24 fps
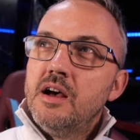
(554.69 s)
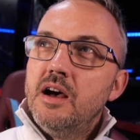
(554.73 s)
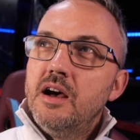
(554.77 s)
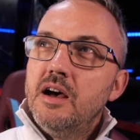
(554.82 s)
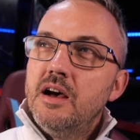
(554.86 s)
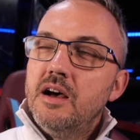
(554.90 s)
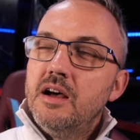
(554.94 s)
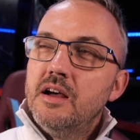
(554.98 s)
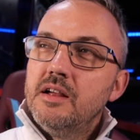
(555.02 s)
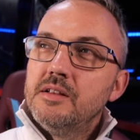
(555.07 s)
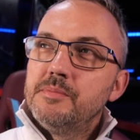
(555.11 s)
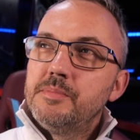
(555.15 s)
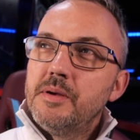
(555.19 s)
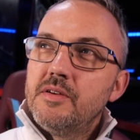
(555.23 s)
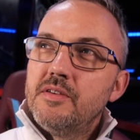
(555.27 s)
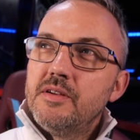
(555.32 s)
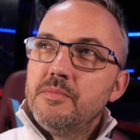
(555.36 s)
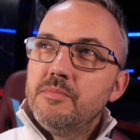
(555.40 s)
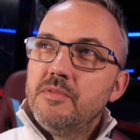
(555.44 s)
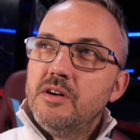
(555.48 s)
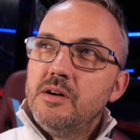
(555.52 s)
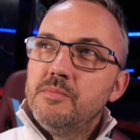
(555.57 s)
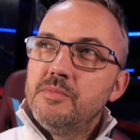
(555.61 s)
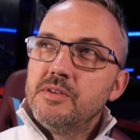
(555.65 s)
And bearing
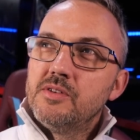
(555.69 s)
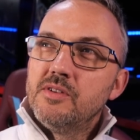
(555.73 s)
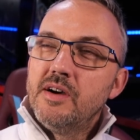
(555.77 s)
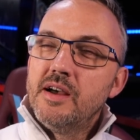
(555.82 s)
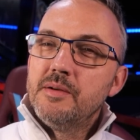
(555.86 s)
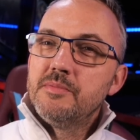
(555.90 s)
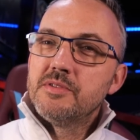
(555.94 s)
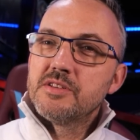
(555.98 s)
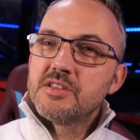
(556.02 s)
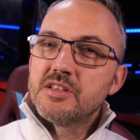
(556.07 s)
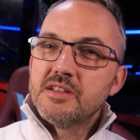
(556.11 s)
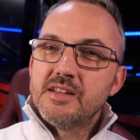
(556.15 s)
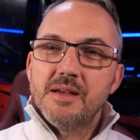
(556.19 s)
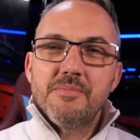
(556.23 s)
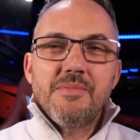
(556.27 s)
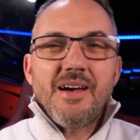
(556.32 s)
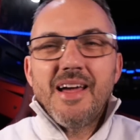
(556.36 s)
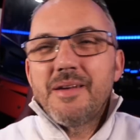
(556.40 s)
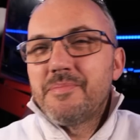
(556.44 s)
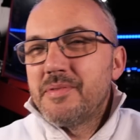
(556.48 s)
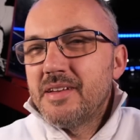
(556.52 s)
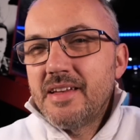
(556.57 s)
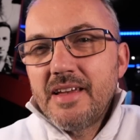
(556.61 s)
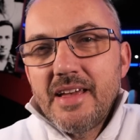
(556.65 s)
in mind we've got Emerson there.
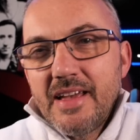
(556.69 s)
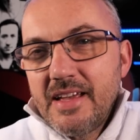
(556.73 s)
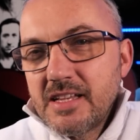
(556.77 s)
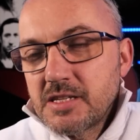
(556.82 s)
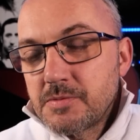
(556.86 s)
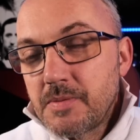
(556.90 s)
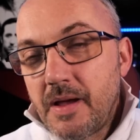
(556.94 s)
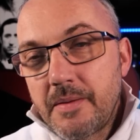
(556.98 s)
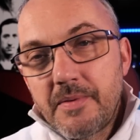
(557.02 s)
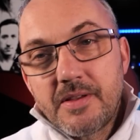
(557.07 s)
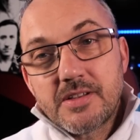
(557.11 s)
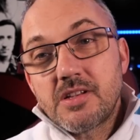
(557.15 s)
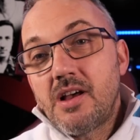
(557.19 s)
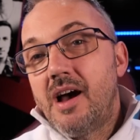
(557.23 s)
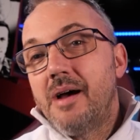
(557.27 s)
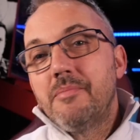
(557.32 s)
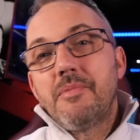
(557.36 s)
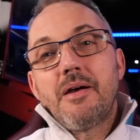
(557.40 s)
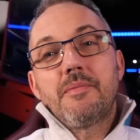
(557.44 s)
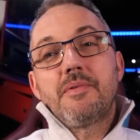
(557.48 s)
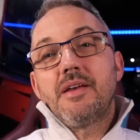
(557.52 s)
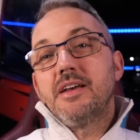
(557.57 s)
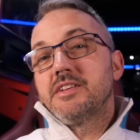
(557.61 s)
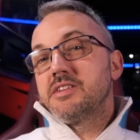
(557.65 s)
Maybe it is. Maybe
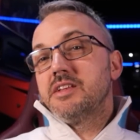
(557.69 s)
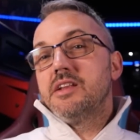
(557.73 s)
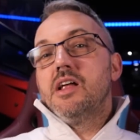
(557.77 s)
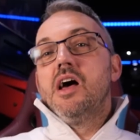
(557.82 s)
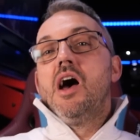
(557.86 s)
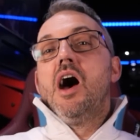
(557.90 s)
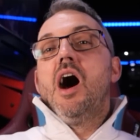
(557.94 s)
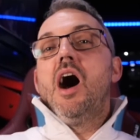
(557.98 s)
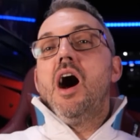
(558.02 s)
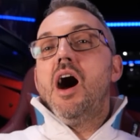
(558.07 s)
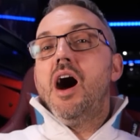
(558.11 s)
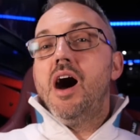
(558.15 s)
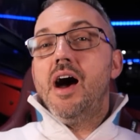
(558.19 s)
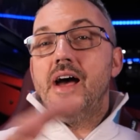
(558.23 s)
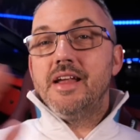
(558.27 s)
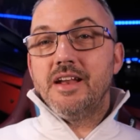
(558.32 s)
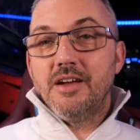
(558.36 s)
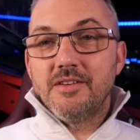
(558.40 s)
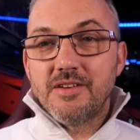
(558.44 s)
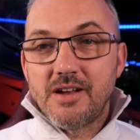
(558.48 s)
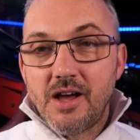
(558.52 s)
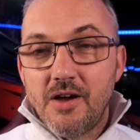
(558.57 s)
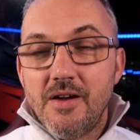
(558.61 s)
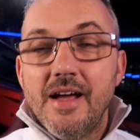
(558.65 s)
it isn't. I
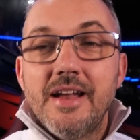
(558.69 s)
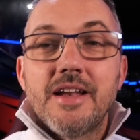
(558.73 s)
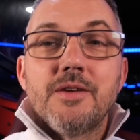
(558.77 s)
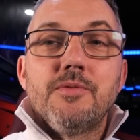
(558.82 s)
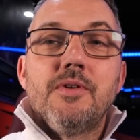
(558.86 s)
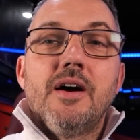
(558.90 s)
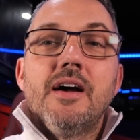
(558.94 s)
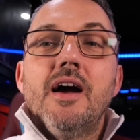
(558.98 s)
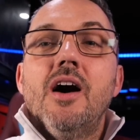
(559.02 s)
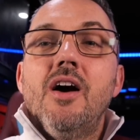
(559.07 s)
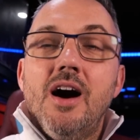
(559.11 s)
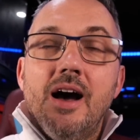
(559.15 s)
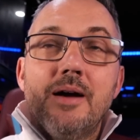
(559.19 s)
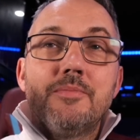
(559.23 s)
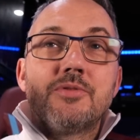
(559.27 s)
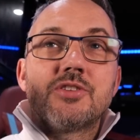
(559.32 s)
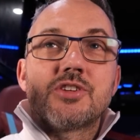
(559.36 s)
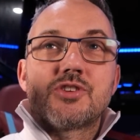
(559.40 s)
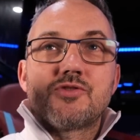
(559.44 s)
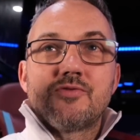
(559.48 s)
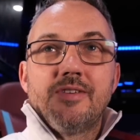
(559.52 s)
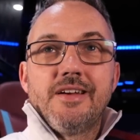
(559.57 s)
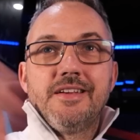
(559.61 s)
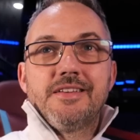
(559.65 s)
don't know. Anyway, I'm
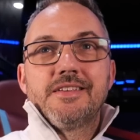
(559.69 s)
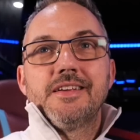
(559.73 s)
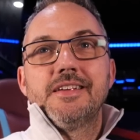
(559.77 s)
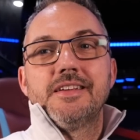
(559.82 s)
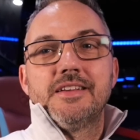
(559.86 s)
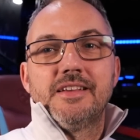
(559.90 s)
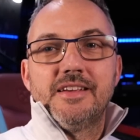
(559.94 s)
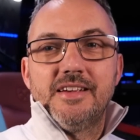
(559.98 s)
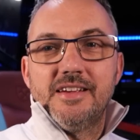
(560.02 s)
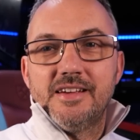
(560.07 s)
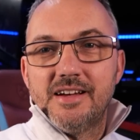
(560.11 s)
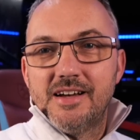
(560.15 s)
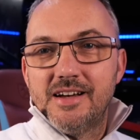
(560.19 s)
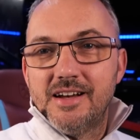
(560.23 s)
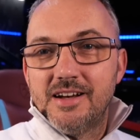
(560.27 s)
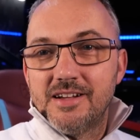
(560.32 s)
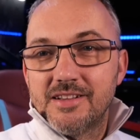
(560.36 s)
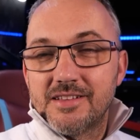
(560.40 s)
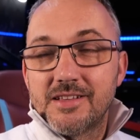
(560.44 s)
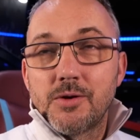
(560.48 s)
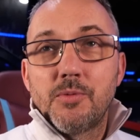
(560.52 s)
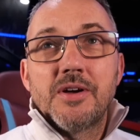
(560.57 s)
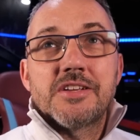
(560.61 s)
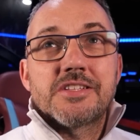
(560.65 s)
just reading
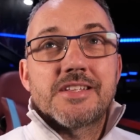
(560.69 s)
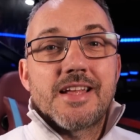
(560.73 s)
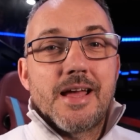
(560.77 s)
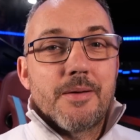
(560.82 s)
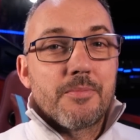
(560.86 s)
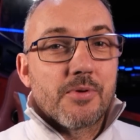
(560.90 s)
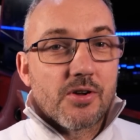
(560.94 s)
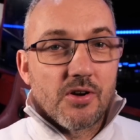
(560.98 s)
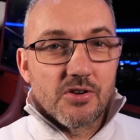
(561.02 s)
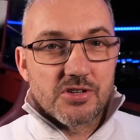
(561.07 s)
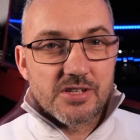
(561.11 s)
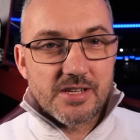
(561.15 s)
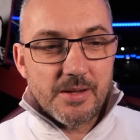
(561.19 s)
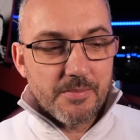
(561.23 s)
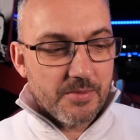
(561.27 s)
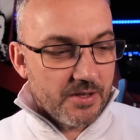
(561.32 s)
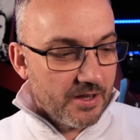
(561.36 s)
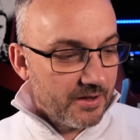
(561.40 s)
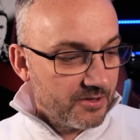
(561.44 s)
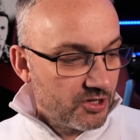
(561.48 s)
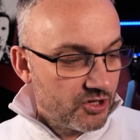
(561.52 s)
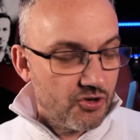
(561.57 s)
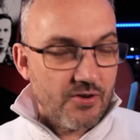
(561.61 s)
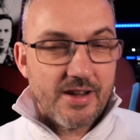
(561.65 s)
the West Ham gossip,
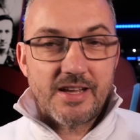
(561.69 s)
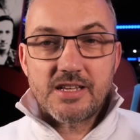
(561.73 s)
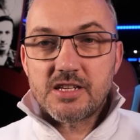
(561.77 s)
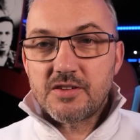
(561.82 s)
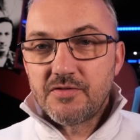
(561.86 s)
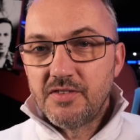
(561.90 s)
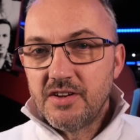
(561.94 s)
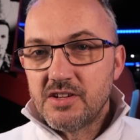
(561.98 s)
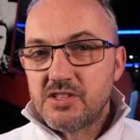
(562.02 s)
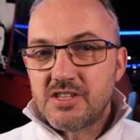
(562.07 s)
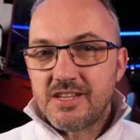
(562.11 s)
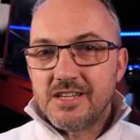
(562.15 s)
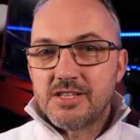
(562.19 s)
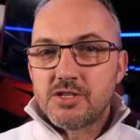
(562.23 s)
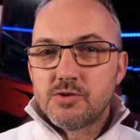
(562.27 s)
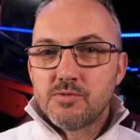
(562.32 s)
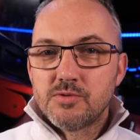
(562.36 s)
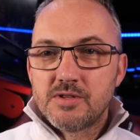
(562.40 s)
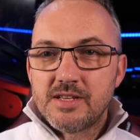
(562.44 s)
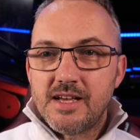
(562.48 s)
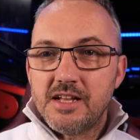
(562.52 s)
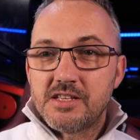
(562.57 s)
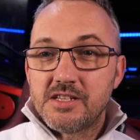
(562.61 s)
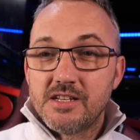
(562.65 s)
the transfer
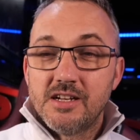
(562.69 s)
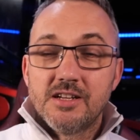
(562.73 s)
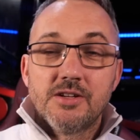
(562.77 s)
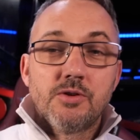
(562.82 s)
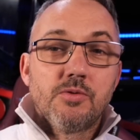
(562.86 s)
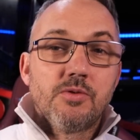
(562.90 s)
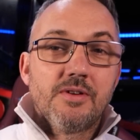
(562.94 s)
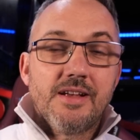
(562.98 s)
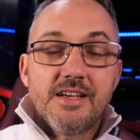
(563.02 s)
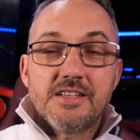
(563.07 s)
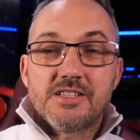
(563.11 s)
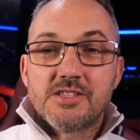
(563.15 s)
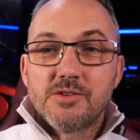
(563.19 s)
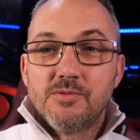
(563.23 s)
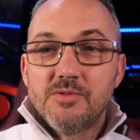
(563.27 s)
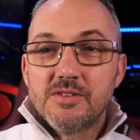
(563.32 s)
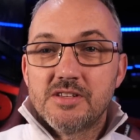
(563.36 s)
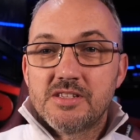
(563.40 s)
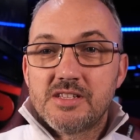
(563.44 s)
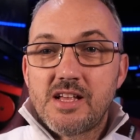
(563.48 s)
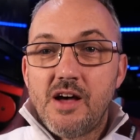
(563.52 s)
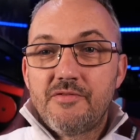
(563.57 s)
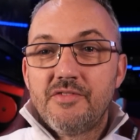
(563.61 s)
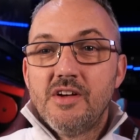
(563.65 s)
tittle-tattle and all that sort
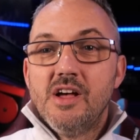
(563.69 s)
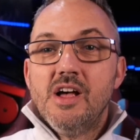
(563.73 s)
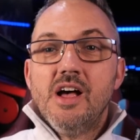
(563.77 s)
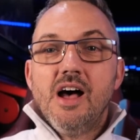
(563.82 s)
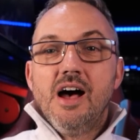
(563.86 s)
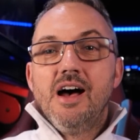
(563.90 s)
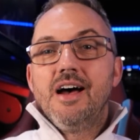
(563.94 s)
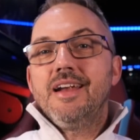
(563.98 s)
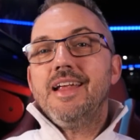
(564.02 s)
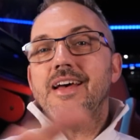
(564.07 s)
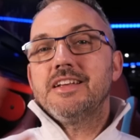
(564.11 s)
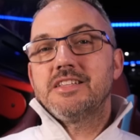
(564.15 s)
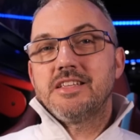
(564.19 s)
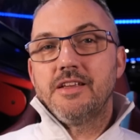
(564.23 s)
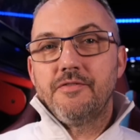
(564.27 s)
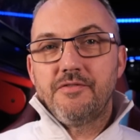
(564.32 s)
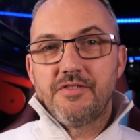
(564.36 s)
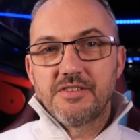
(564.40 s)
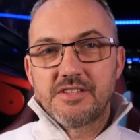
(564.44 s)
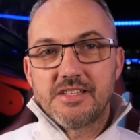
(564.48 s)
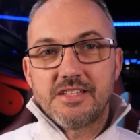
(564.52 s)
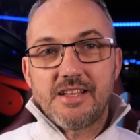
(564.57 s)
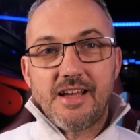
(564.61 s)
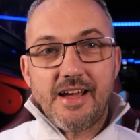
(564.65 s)
of stuff. That's it
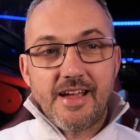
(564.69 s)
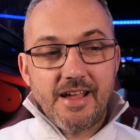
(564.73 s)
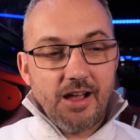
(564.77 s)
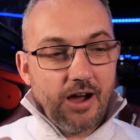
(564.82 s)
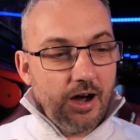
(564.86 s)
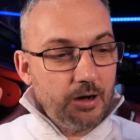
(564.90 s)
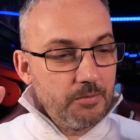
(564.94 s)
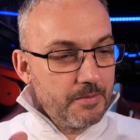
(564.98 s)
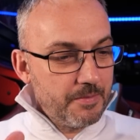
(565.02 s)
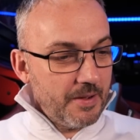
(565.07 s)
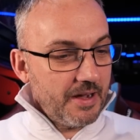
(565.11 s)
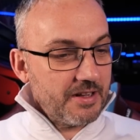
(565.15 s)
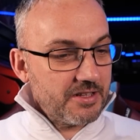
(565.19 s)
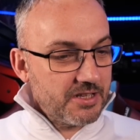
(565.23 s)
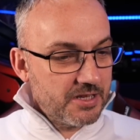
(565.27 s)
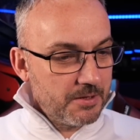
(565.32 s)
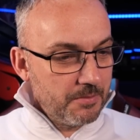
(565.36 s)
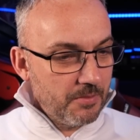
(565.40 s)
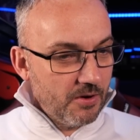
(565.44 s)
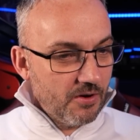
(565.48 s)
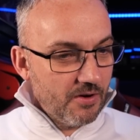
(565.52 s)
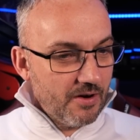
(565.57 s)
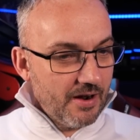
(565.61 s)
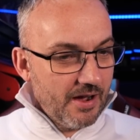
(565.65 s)
for today. I'll be back
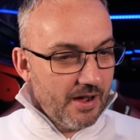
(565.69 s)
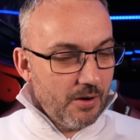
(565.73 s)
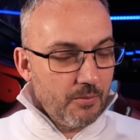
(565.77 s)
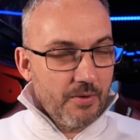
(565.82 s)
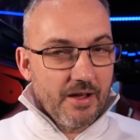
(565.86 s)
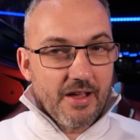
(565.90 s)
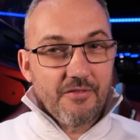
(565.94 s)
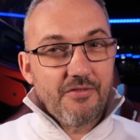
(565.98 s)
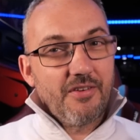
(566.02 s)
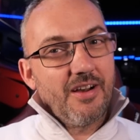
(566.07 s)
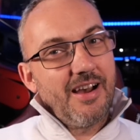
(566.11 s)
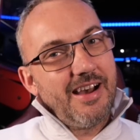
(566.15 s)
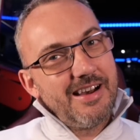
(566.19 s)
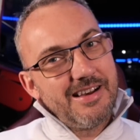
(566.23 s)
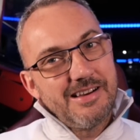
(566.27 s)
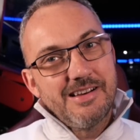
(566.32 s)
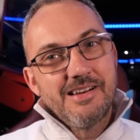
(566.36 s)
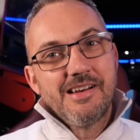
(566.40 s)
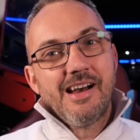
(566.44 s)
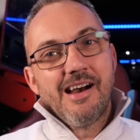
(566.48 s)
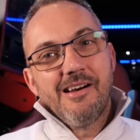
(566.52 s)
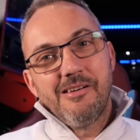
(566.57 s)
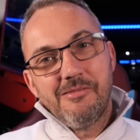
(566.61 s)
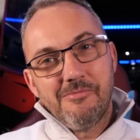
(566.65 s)
tomorrow with... I
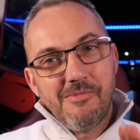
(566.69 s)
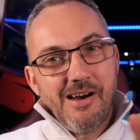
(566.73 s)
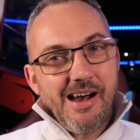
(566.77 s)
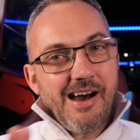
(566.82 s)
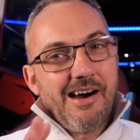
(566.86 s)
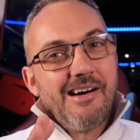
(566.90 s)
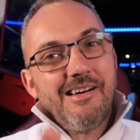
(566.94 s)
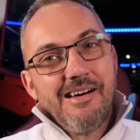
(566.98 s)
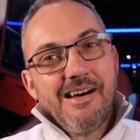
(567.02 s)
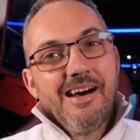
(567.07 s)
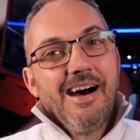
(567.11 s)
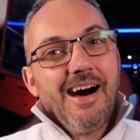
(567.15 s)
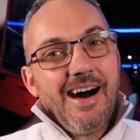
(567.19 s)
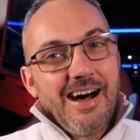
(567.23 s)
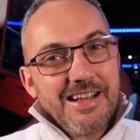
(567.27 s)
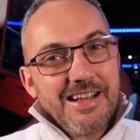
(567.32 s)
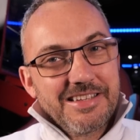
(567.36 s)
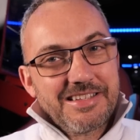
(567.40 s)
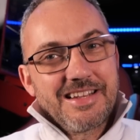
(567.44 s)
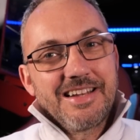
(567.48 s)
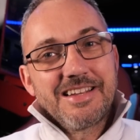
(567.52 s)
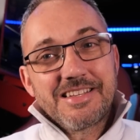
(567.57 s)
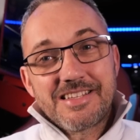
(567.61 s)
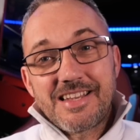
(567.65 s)

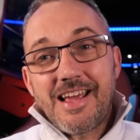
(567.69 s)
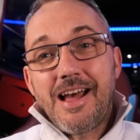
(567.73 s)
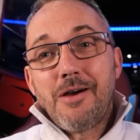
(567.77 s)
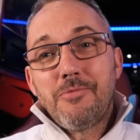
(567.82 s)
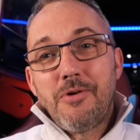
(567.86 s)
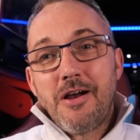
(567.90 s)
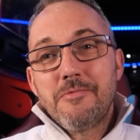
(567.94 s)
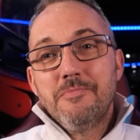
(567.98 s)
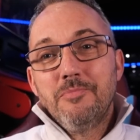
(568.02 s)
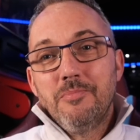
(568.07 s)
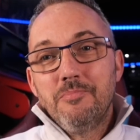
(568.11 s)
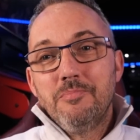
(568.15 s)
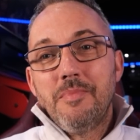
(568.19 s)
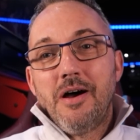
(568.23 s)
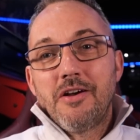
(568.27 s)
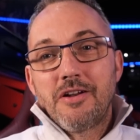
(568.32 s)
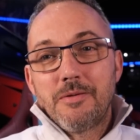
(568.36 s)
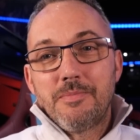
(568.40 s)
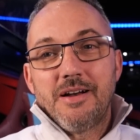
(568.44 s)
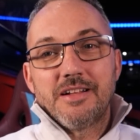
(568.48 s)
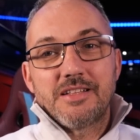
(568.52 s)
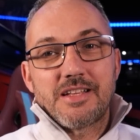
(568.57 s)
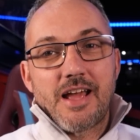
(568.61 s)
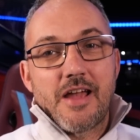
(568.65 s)
was going to say I won't moan
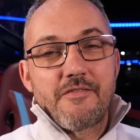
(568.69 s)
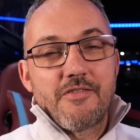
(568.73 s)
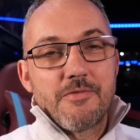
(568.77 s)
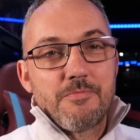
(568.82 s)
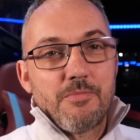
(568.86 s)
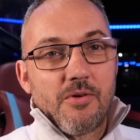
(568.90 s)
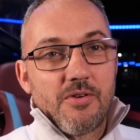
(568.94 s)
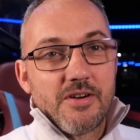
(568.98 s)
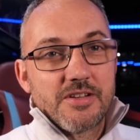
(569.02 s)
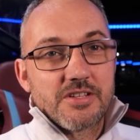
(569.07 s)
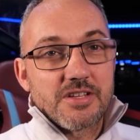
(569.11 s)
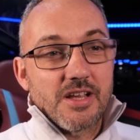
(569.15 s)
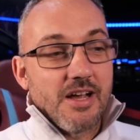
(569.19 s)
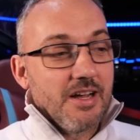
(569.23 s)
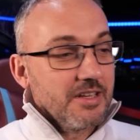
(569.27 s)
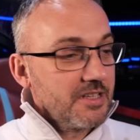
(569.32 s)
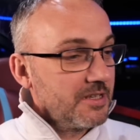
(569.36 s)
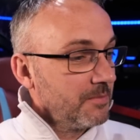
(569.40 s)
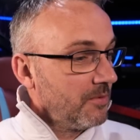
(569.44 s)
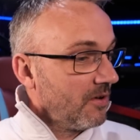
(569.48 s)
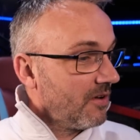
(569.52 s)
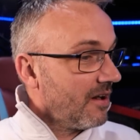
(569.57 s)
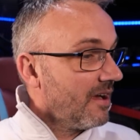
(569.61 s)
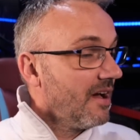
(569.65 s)
about David Moyes
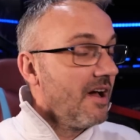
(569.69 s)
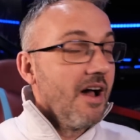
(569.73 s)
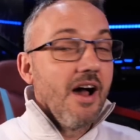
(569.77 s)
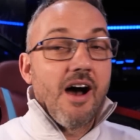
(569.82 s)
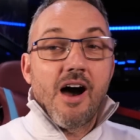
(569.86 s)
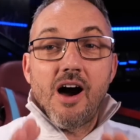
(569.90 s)
tomorrow.